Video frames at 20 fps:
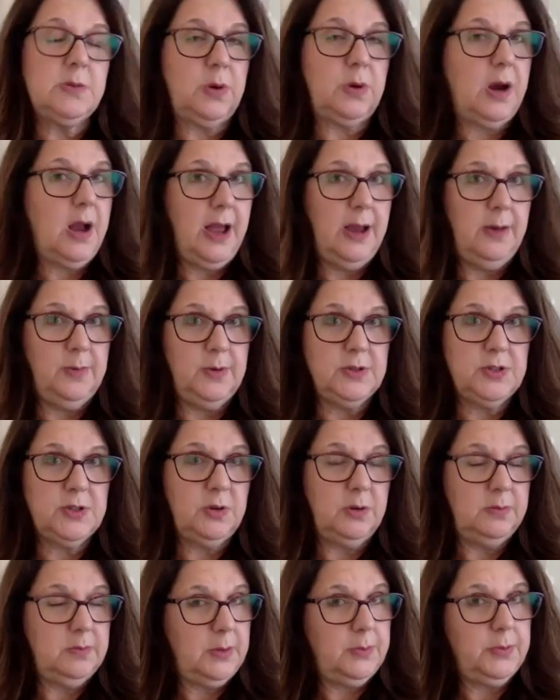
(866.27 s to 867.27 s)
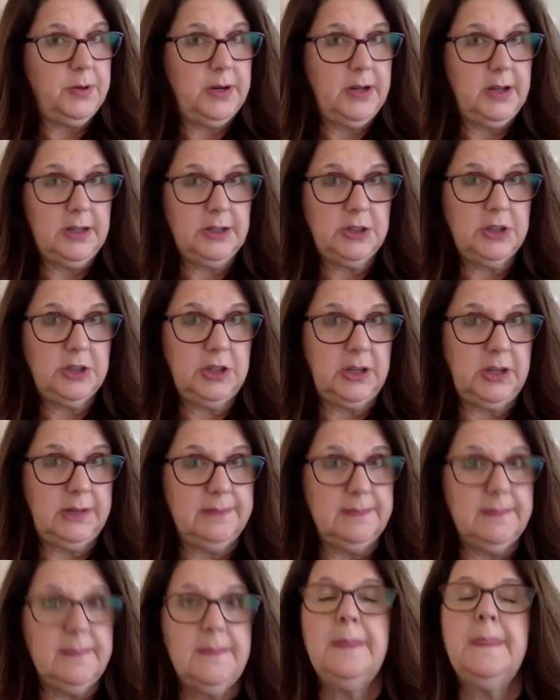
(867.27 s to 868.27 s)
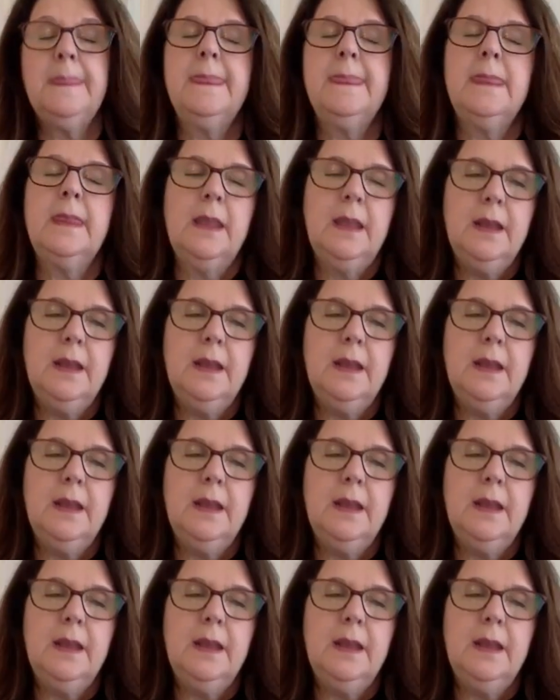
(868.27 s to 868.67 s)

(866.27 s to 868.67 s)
where I was doing my production. Okay.